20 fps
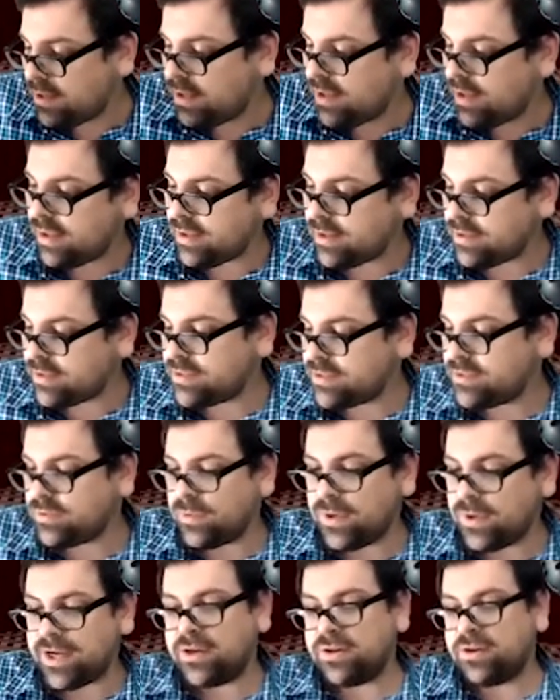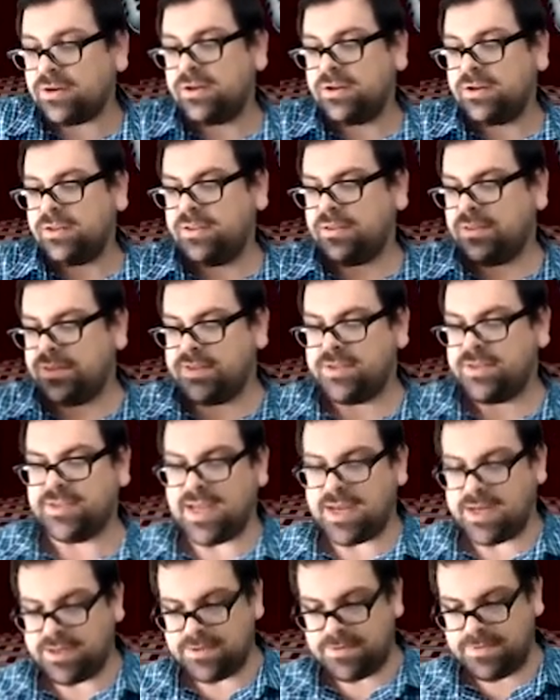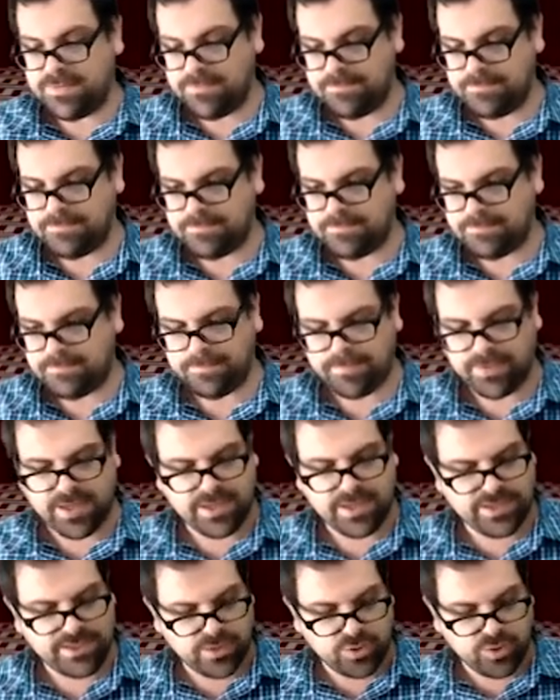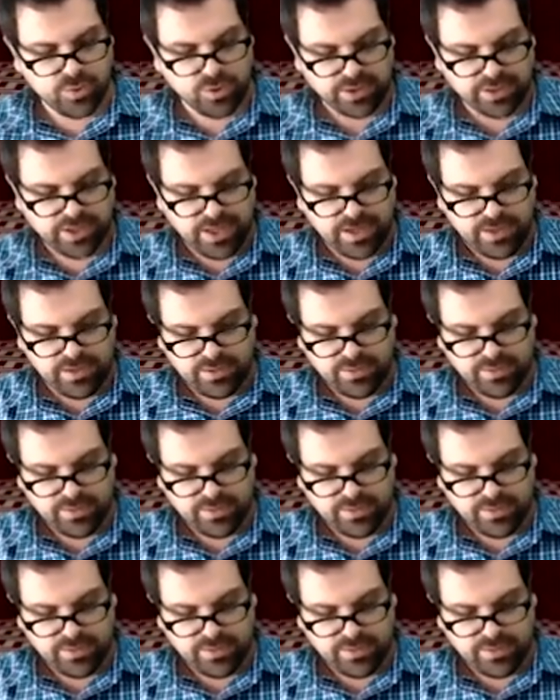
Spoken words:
And then square the second. It's a shortcut.